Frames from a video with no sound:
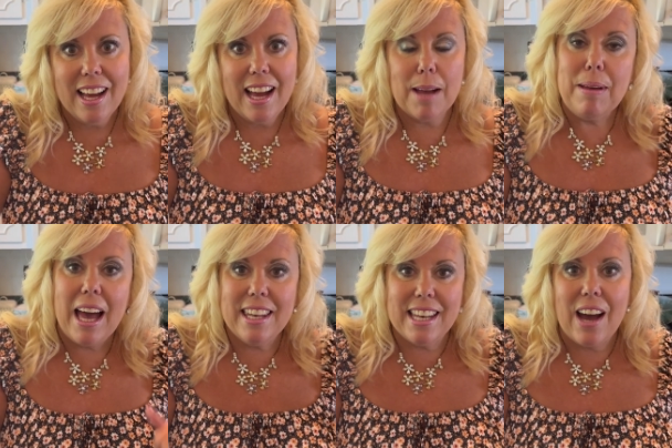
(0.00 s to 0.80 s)
I'm
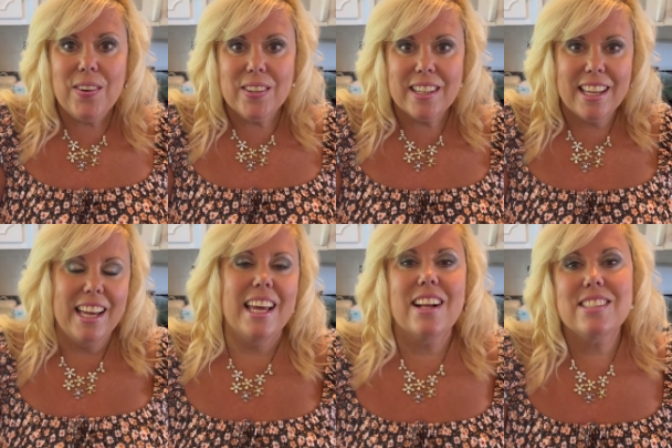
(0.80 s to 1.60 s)
heading out,
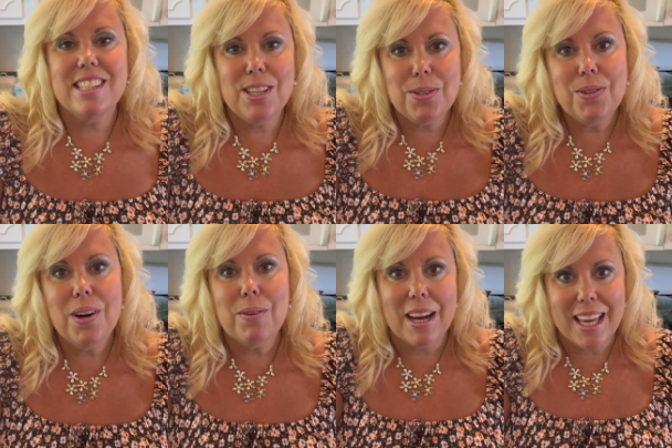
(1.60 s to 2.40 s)
and I'll see you
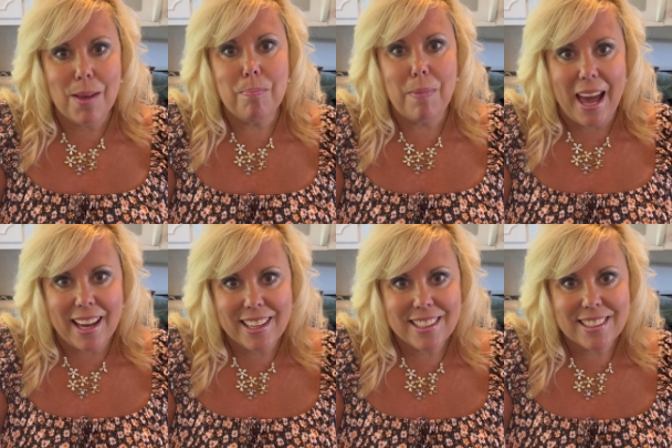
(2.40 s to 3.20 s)
when I get back.